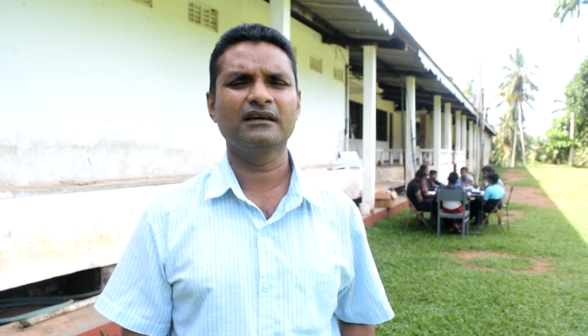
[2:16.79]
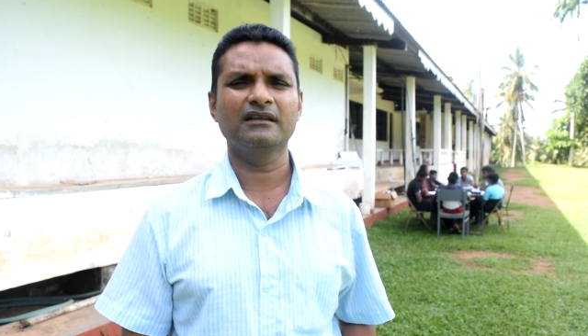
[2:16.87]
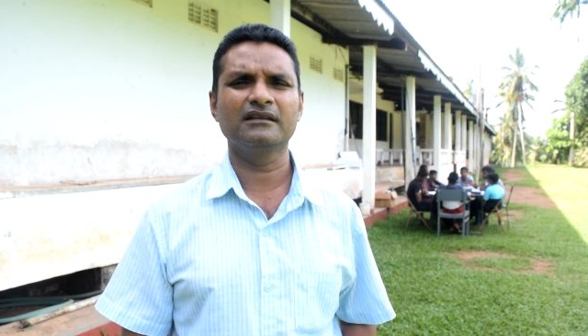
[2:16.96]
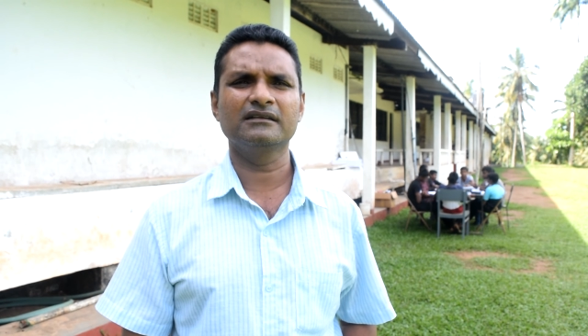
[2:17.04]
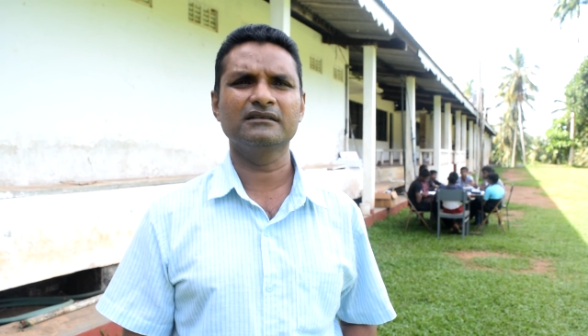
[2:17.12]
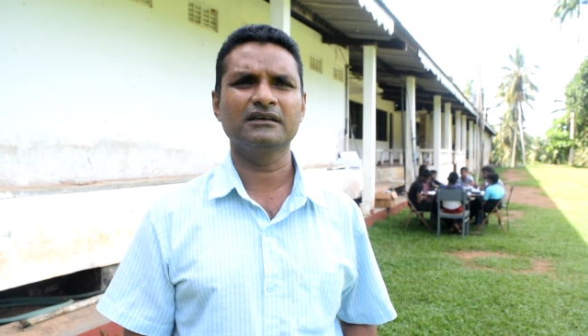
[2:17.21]

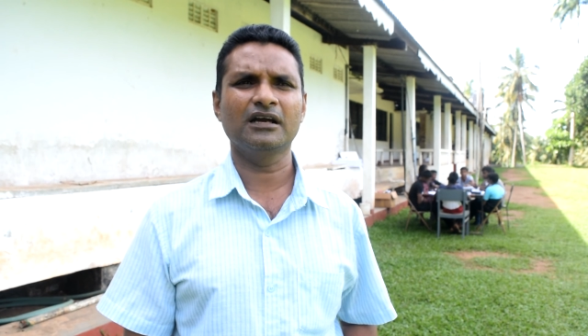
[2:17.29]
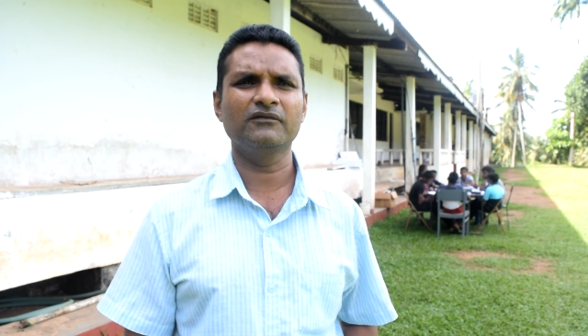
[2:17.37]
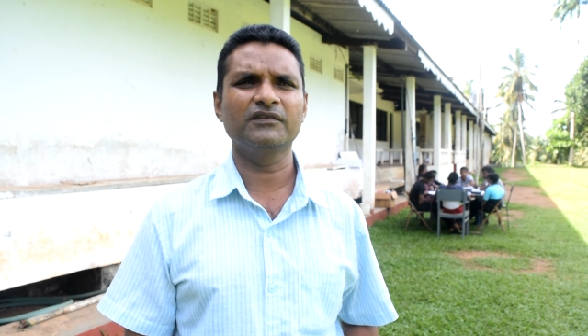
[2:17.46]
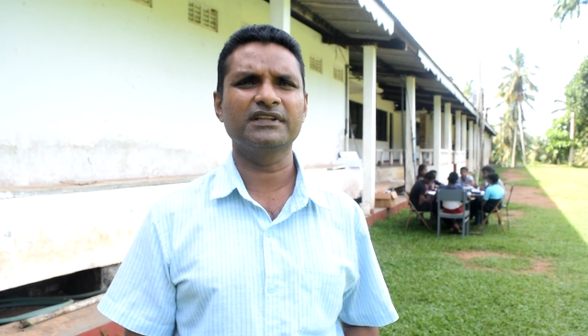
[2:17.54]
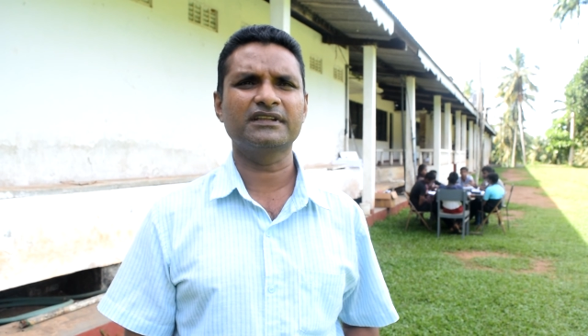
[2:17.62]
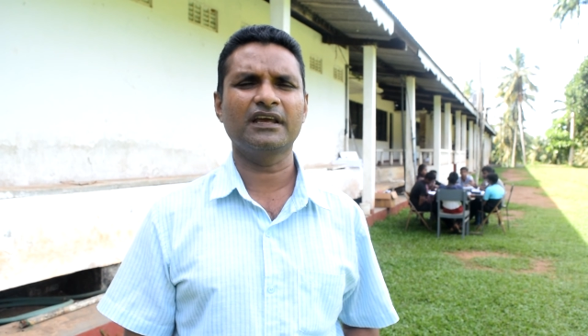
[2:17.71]
And I'm
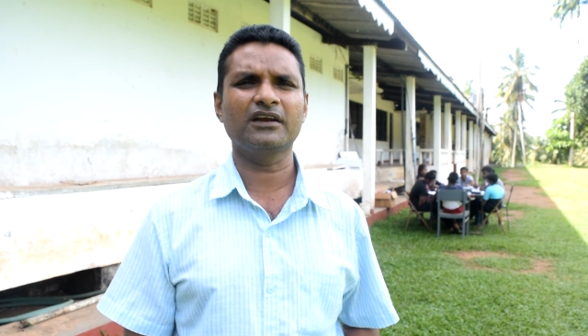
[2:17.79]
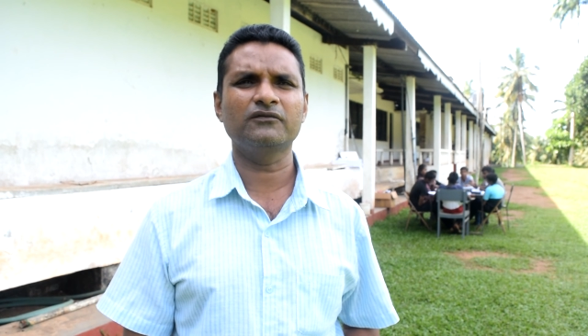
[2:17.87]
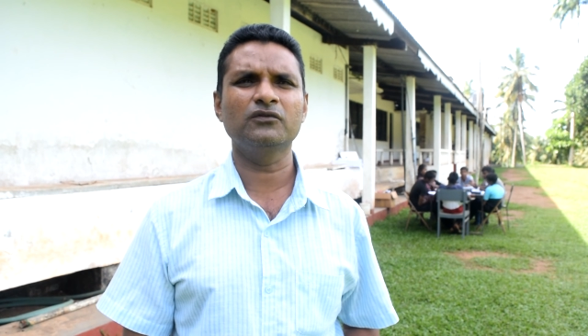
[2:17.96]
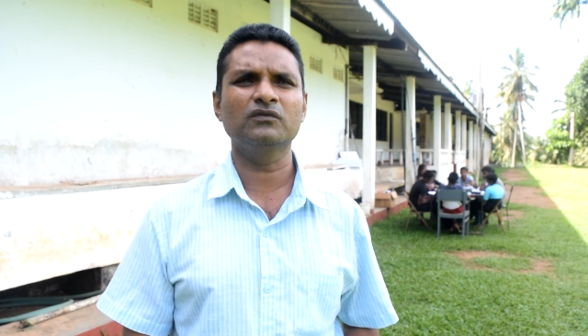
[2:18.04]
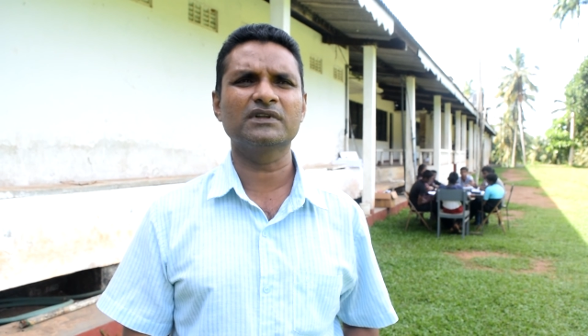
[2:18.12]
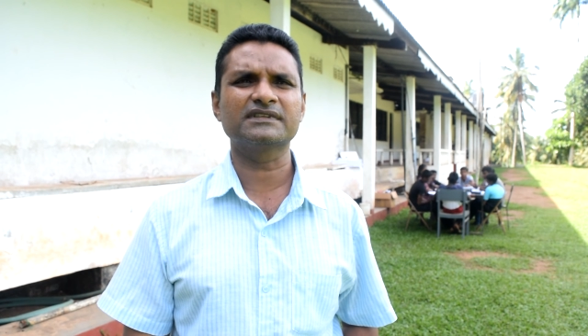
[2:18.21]
very
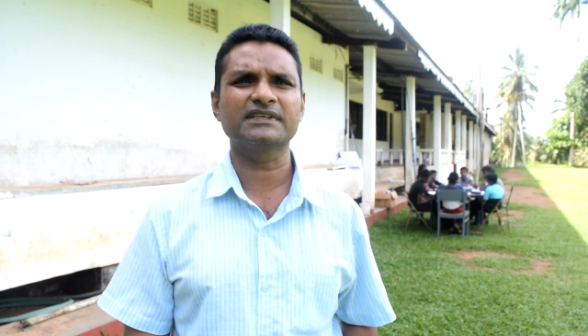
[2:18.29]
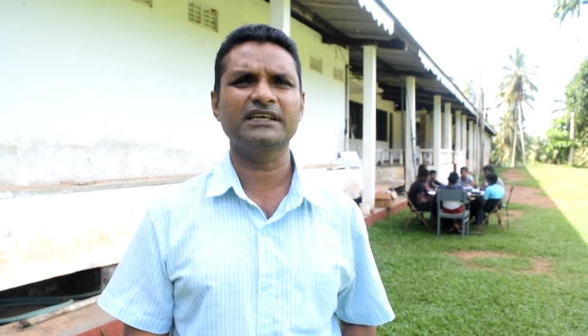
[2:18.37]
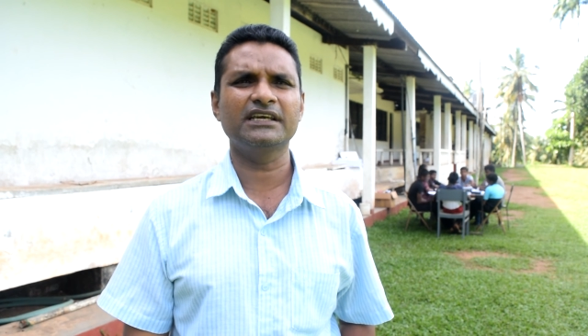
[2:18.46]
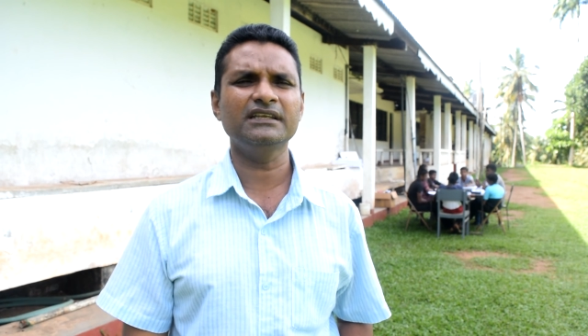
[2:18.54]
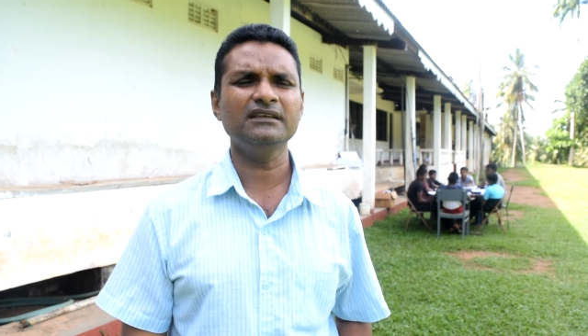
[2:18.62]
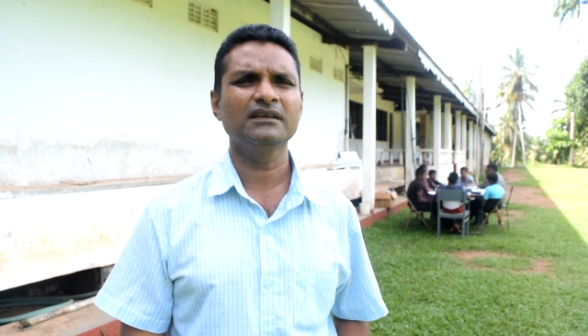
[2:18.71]
thankful once
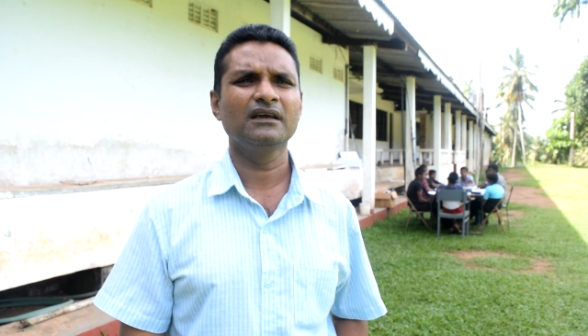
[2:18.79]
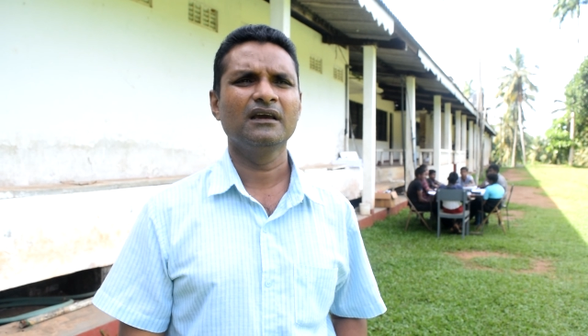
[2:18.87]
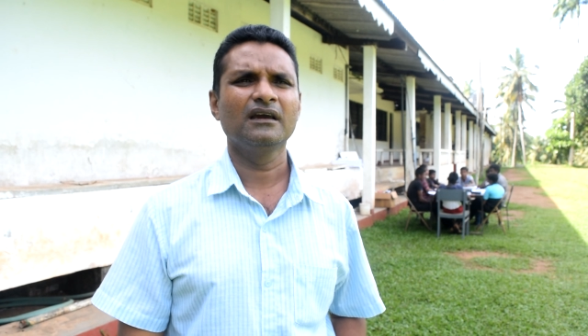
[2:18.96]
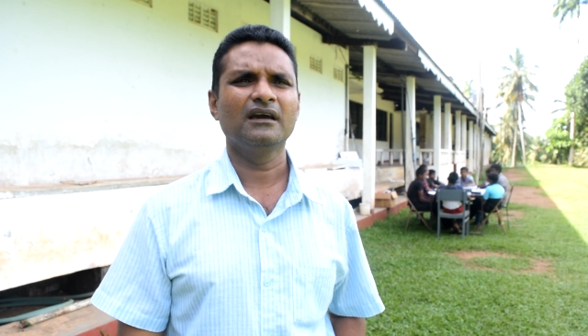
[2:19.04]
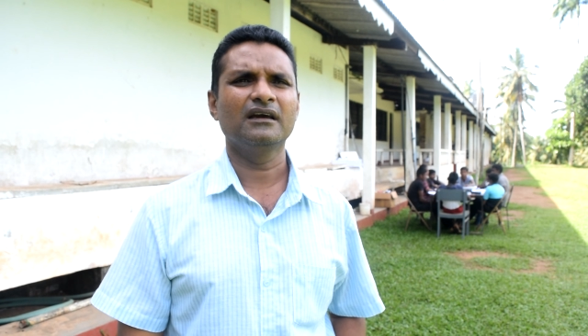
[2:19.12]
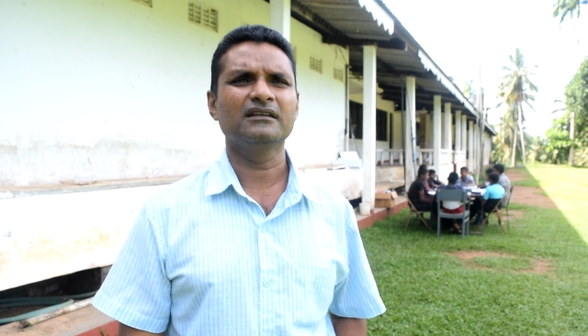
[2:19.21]
again
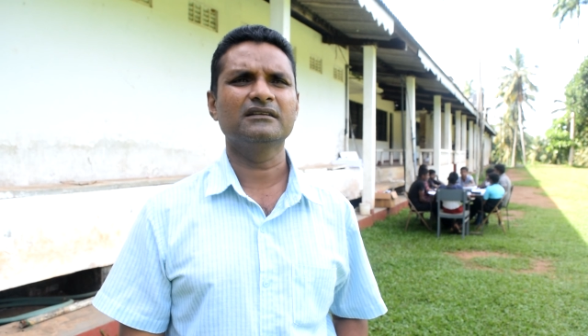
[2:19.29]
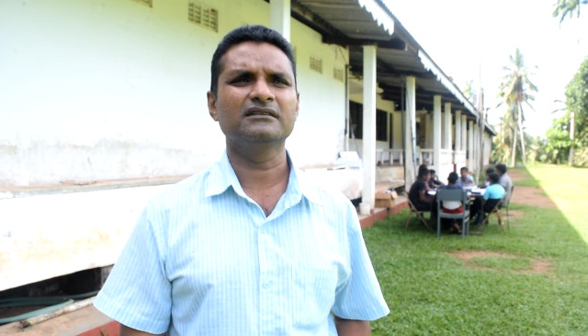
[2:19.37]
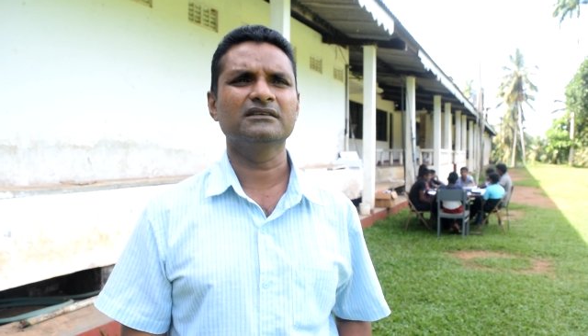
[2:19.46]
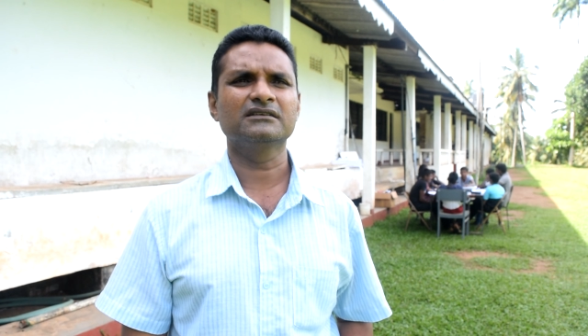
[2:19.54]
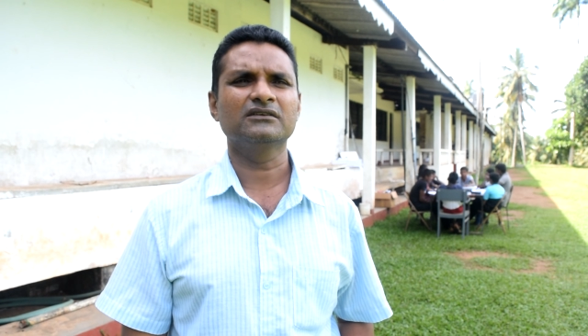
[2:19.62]
and